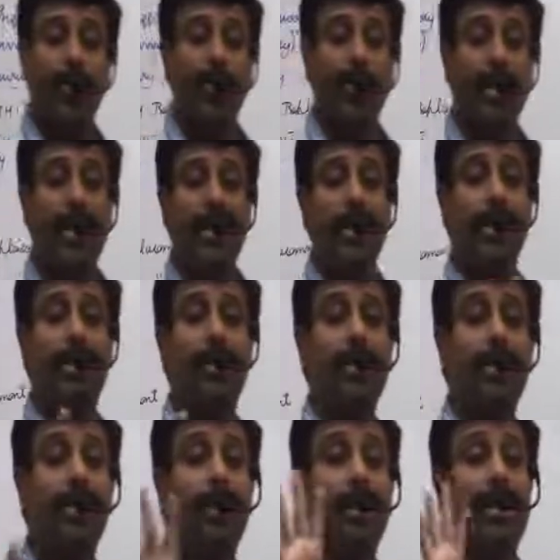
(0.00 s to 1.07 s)
with
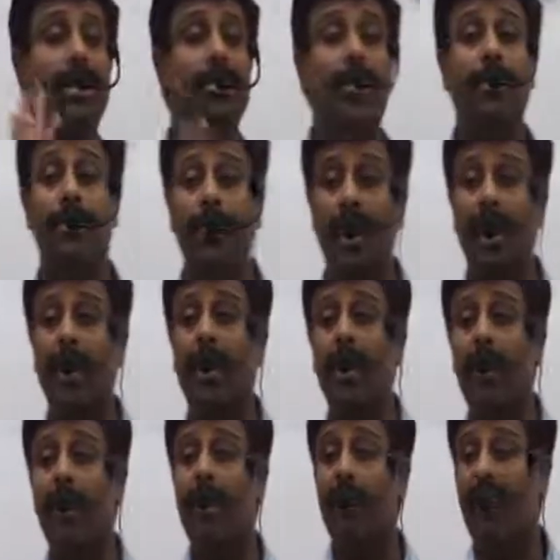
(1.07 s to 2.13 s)
replacement.
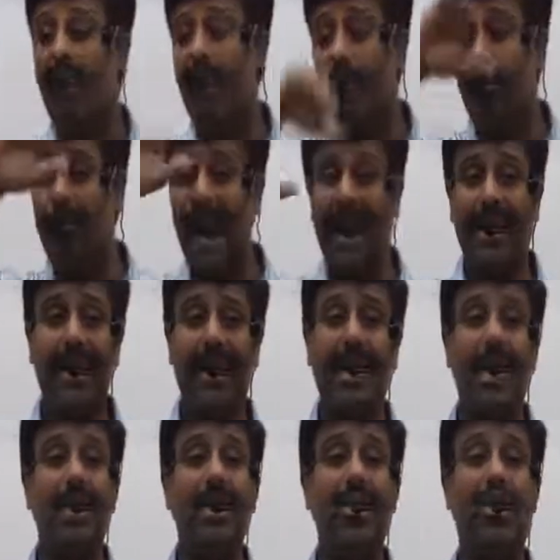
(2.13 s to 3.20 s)
When we
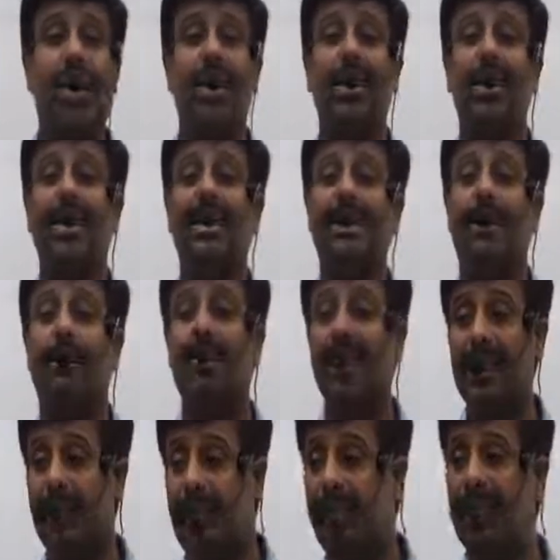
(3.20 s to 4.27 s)
practically solve the
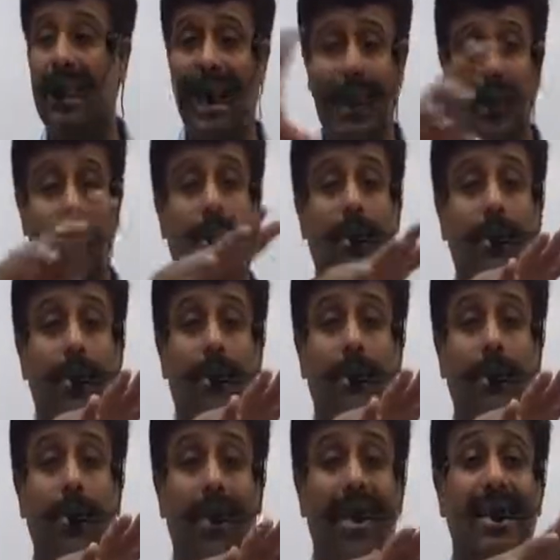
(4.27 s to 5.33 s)
examples, remember
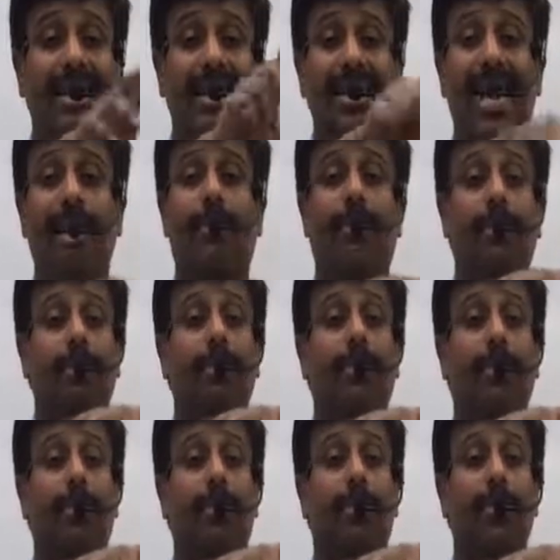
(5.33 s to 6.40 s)
that same
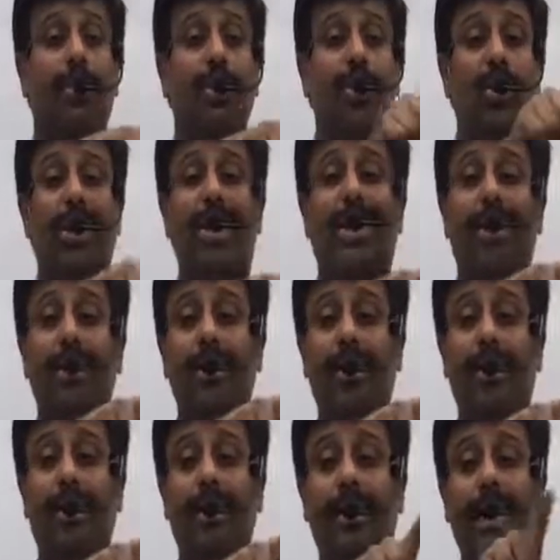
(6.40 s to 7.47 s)
unit
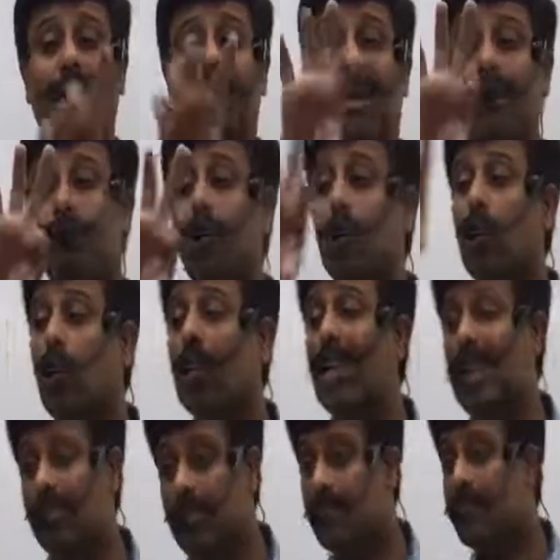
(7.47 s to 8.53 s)
can come 2
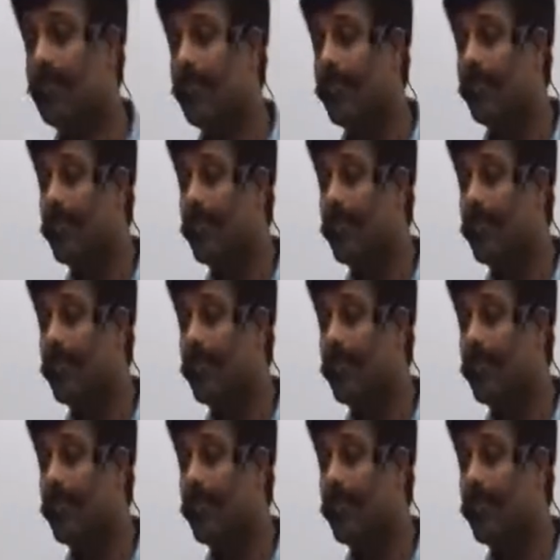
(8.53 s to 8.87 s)
times